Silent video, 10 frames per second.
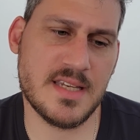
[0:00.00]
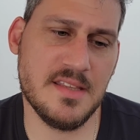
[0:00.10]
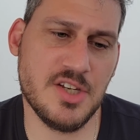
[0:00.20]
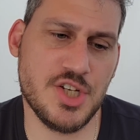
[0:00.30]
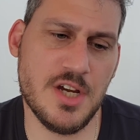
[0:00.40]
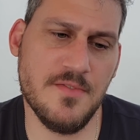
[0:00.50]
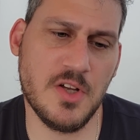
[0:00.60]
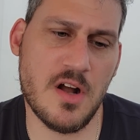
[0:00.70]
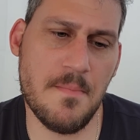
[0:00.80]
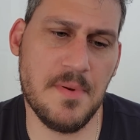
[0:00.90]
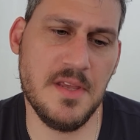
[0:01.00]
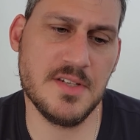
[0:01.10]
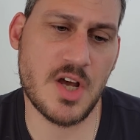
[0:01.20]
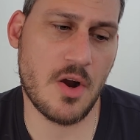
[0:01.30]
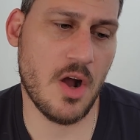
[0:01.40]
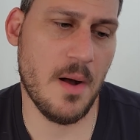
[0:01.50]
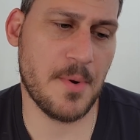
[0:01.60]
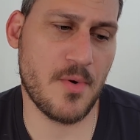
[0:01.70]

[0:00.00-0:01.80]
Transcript: and the share of the companies are up